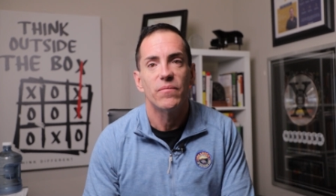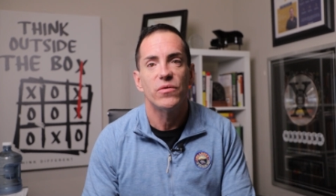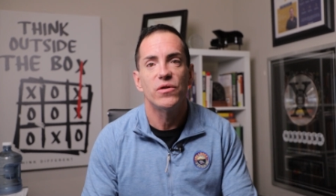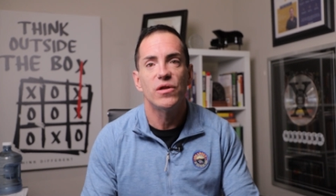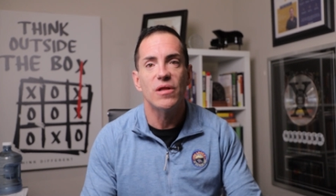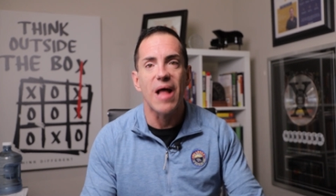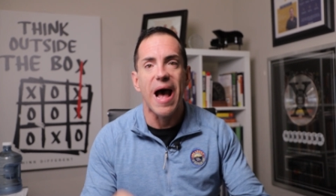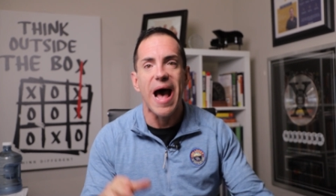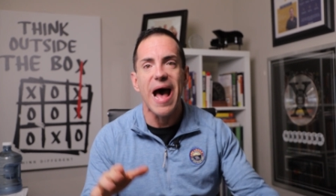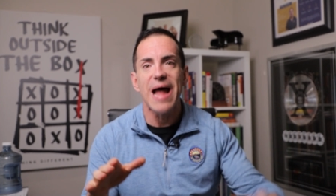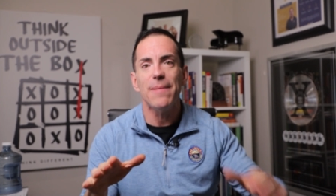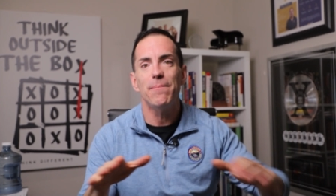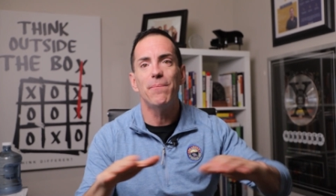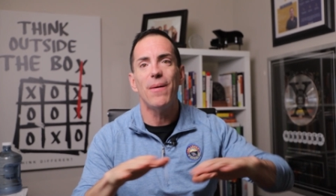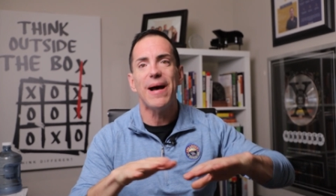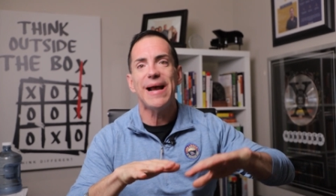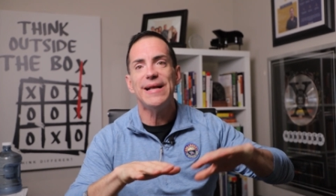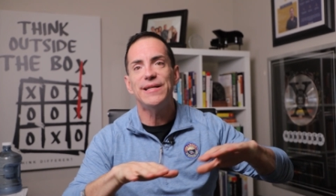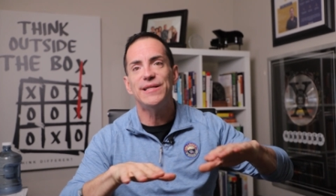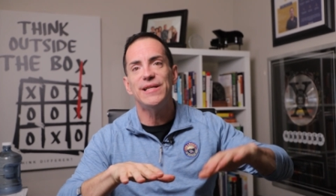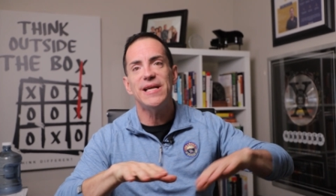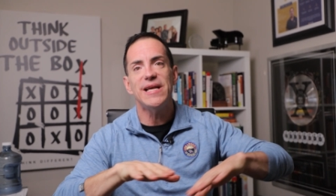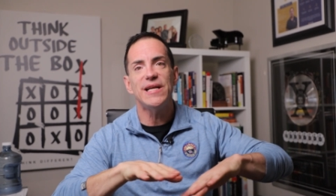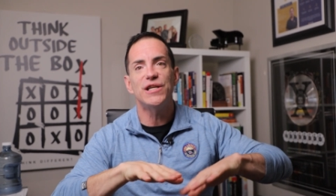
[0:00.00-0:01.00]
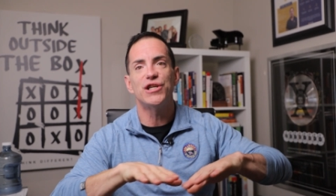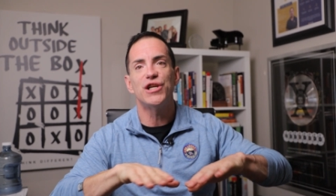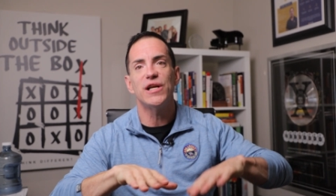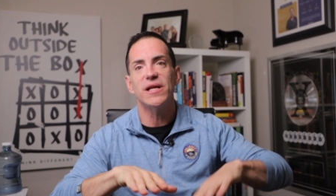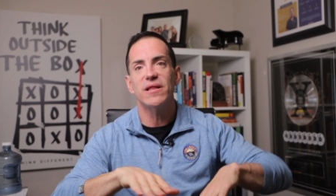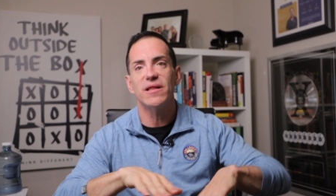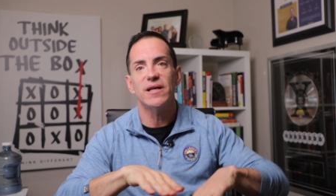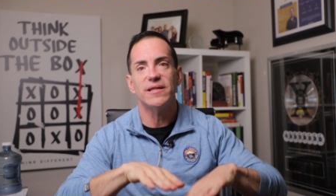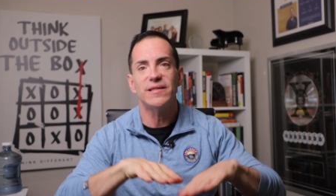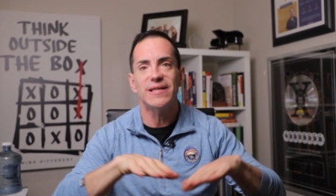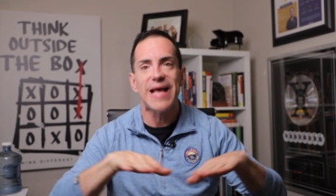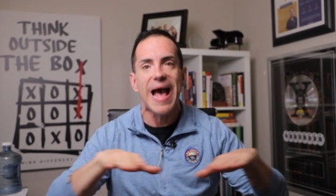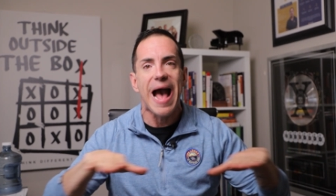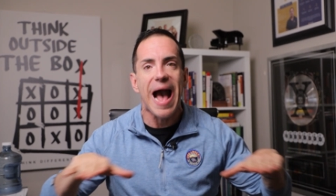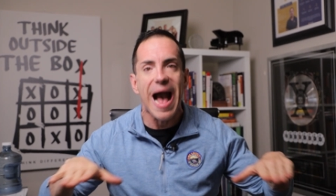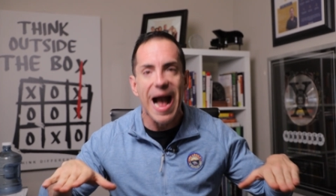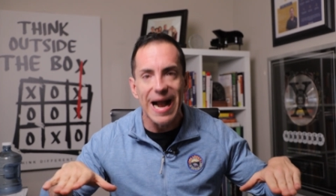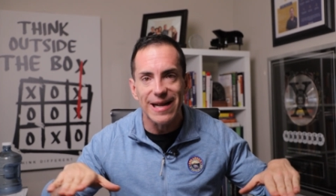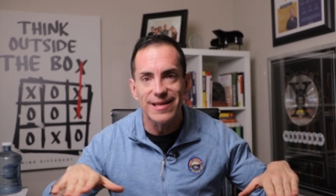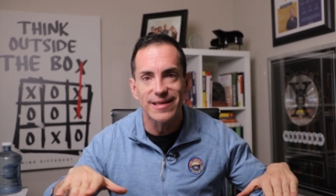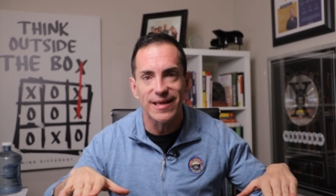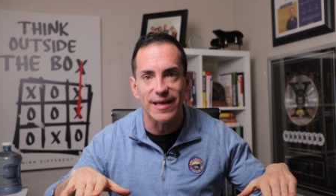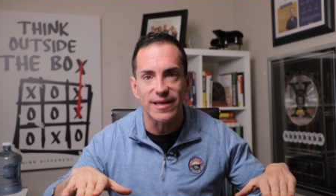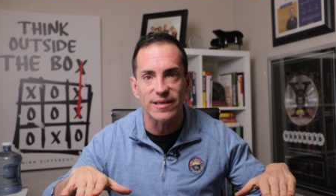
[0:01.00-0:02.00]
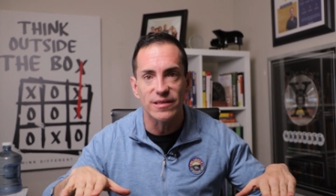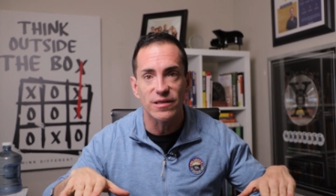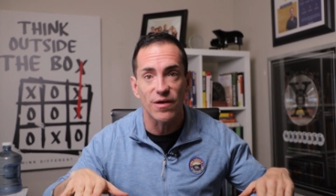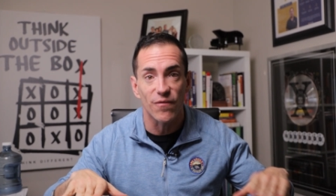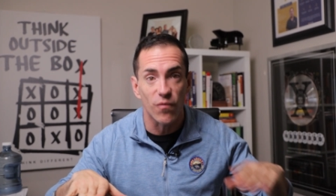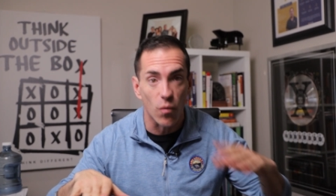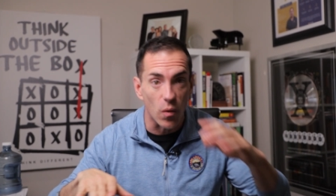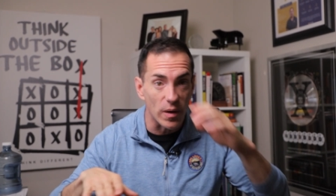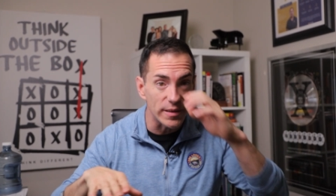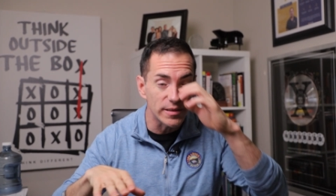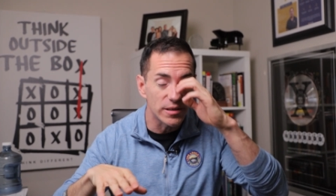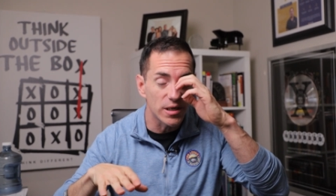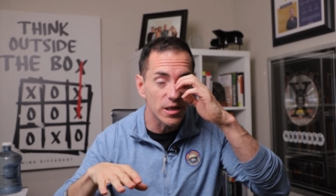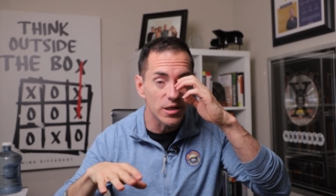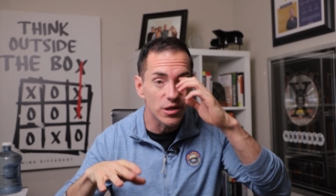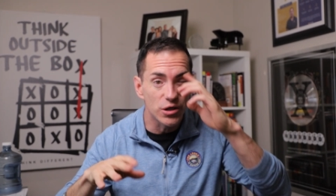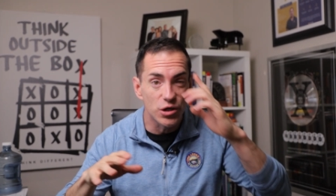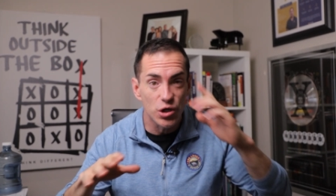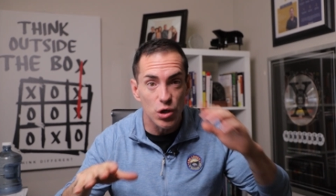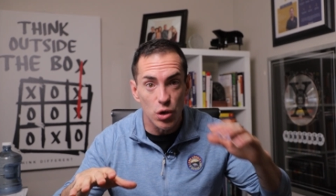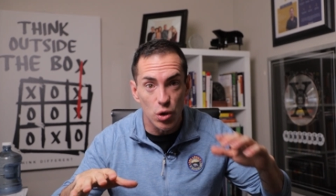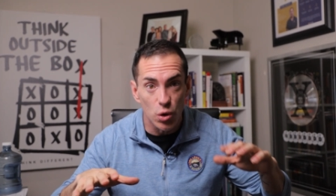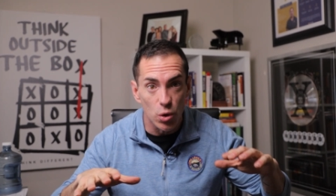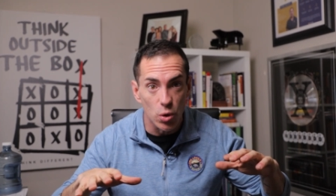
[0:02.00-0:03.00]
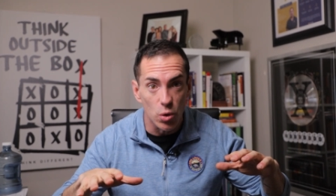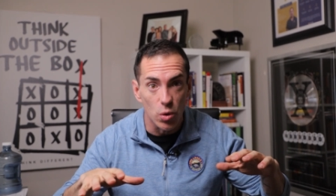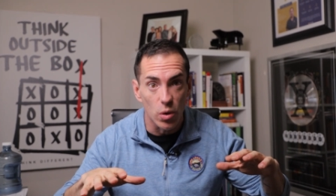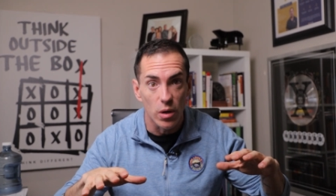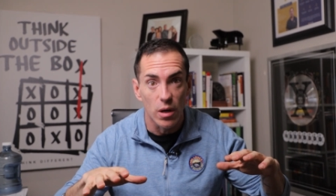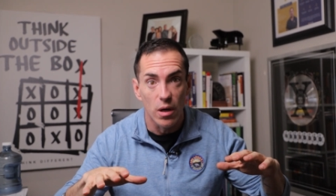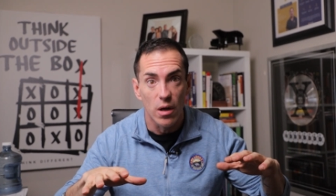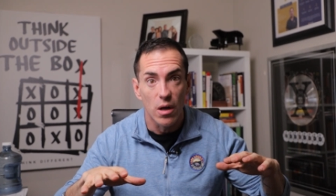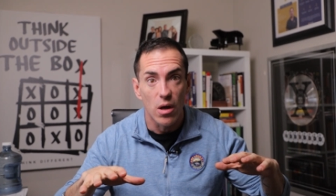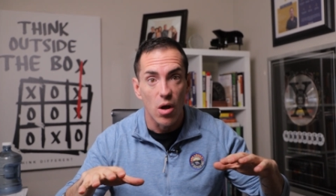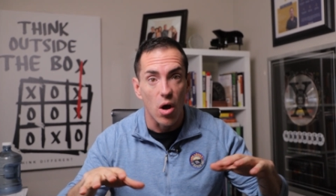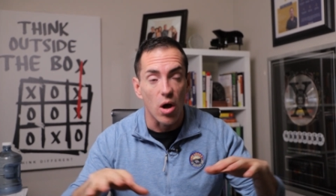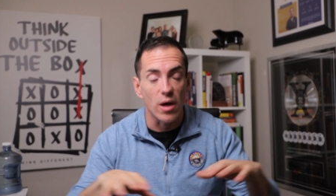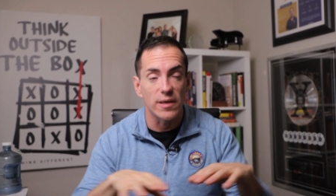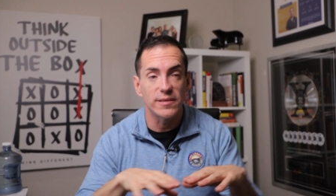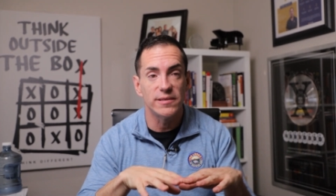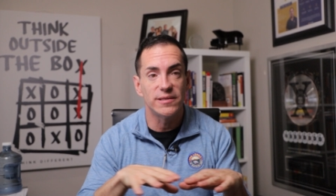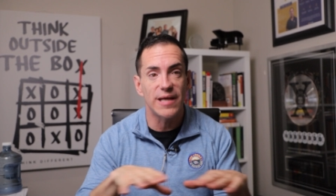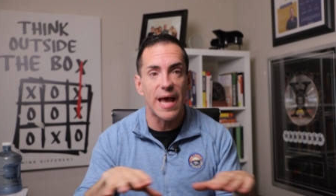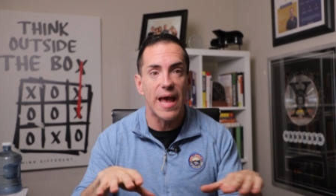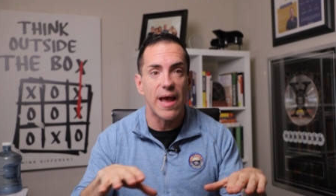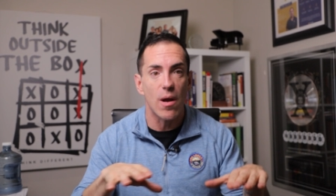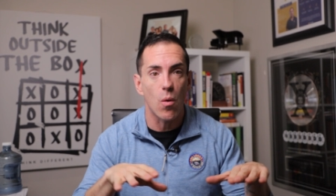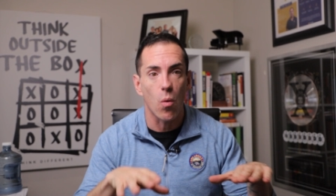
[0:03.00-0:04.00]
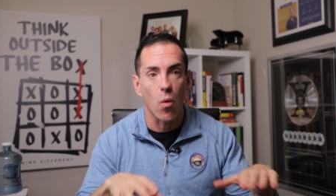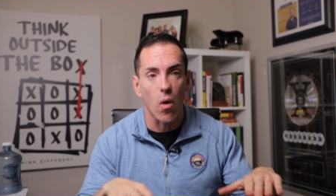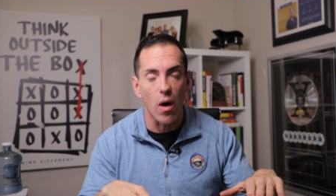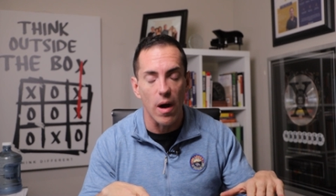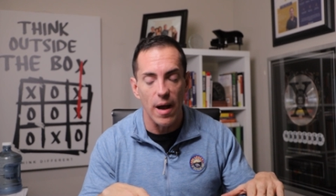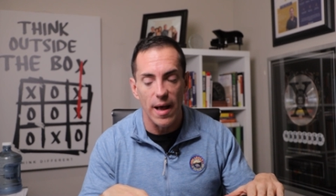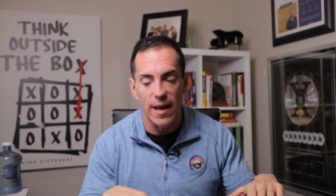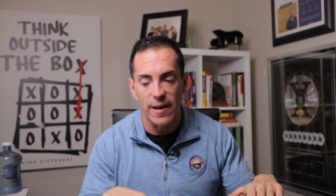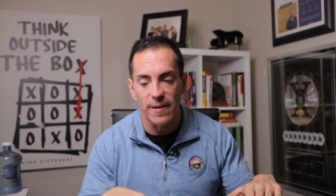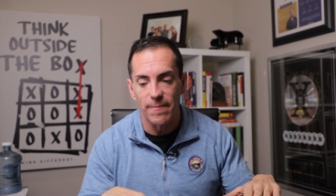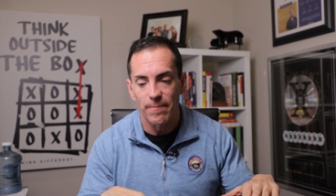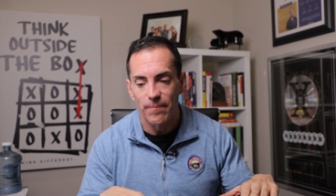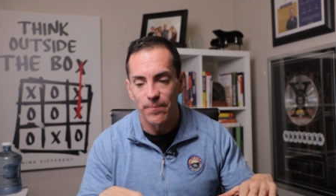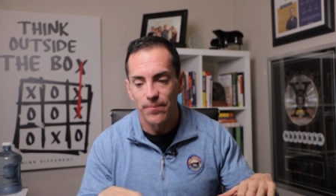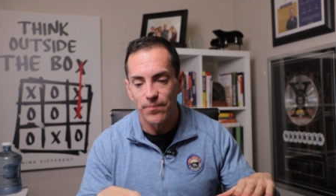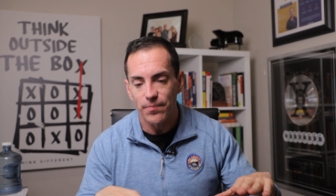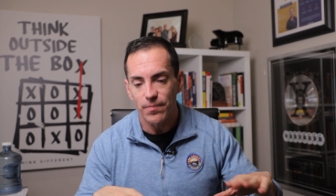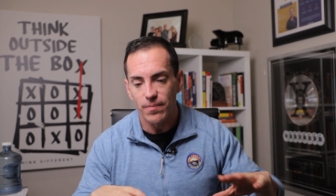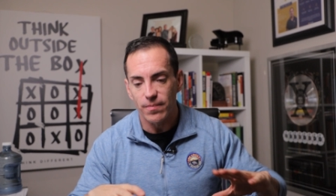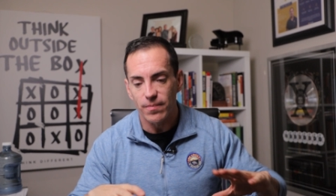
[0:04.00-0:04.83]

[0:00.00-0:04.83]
not by teaching the tactics of what to do on day one,